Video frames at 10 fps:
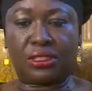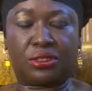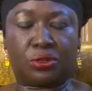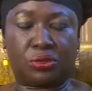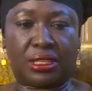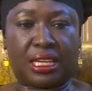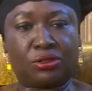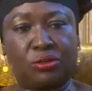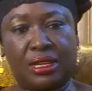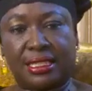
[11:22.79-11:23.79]
he's doing. I
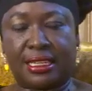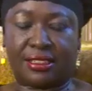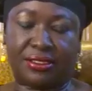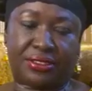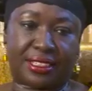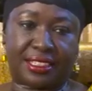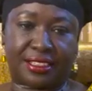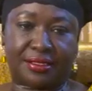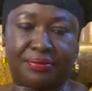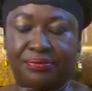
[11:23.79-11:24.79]
should go and start in River State.
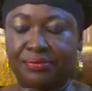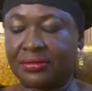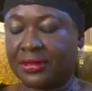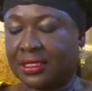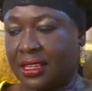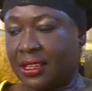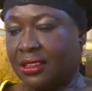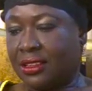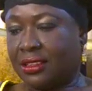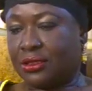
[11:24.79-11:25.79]

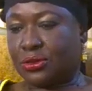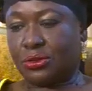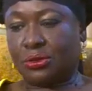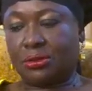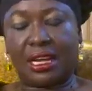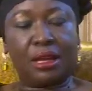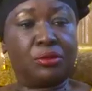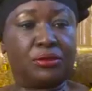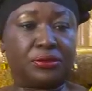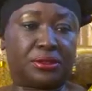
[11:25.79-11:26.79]
So I
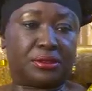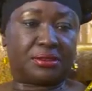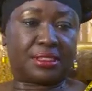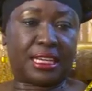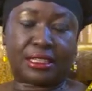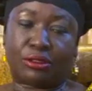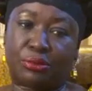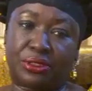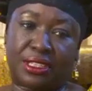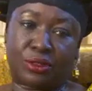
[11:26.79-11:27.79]
moved as an
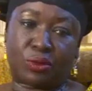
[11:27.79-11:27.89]
obedient